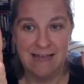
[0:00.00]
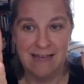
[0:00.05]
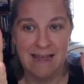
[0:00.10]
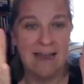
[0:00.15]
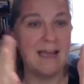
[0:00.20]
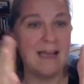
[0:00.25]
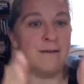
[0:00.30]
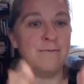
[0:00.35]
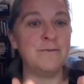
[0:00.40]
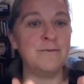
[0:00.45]

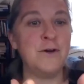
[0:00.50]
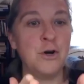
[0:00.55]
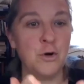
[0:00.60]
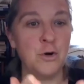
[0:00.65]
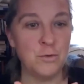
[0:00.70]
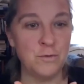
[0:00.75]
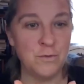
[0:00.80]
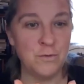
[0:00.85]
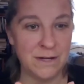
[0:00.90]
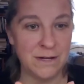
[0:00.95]
have
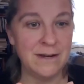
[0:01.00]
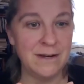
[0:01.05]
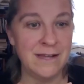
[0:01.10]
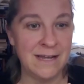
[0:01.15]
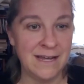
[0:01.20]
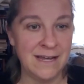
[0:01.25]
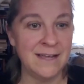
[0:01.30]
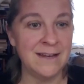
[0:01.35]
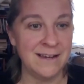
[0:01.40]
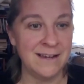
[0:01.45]
COVID
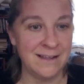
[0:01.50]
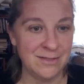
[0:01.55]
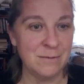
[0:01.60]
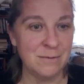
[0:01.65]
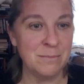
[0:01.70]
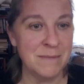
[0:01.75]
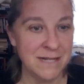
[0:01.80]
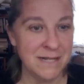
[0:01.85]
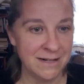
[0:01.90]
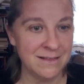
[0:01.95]
hit in the
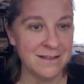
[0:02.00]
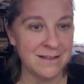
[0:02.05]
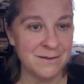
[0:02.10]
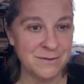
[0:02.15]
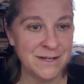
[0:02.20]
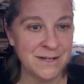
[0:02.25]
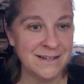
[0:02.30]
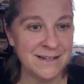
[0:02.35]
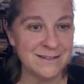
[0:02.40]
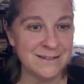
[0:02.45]
middle of
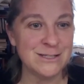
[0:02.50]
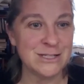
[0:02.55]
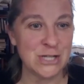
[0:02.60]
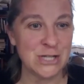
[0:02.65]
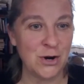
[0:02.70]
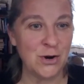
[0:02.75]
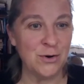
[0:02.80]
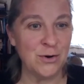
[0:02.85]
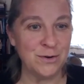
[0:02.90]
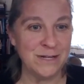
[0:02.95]
it.
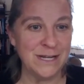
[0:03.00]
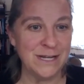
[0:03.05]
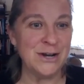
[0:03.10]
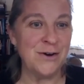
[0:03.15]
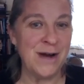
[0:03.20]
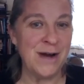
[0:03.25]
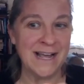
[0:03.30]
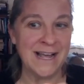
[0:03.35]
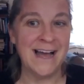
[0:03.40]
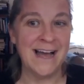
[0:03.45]
So,
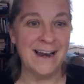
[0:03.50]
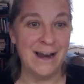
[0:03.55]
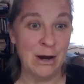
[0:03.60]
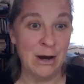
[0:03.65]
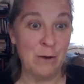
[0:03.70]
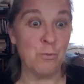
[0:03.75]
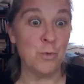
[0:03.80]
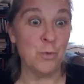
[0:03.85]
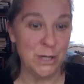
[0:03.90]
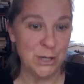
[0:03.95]
I got a
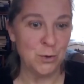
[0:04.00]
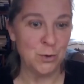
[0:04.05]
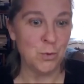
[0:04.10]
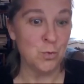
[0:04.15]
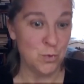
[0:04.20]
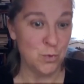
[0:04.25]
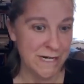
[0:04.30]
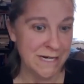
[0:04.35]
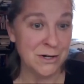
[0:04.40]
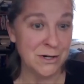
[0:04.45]

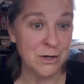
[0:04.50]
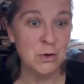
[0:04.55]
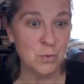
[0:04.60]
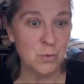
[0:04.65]
real